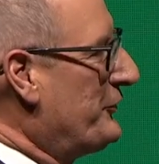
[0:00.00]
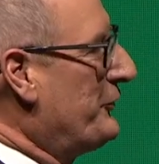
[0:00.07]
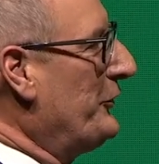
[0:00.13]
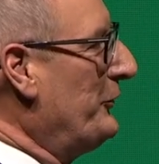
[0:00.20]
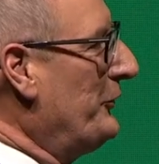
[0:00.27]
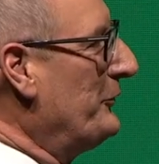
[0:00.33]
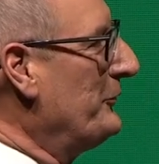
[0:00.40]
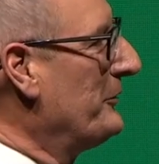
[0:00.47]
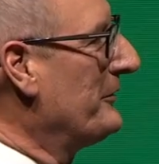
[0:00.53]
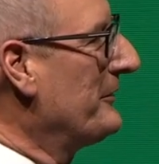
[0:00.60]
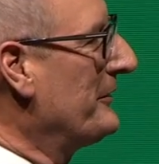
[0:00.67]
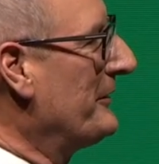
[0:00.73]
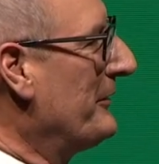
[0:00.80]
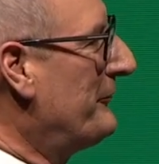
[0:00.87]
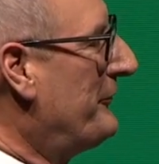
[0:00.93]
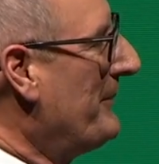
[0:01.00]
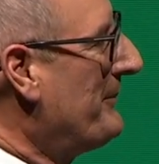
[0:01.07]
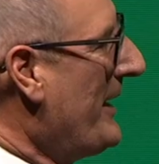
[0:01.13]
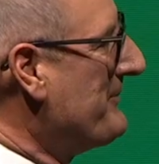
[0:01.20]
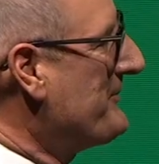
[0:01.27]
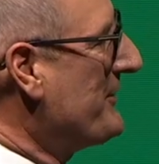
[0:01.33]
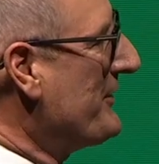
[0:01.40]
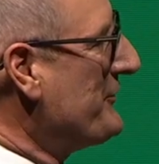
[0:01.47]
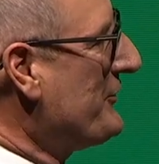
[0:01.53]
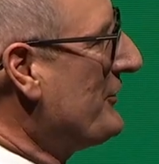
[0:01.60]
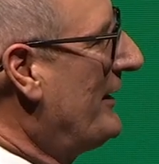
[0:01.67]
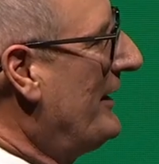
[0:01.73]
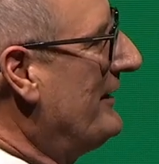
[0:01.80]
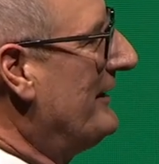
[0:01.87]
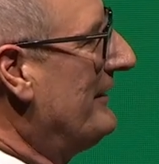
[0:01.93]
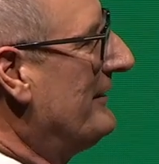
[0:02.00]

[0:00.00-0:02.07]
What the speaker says: do for Bubs Australia?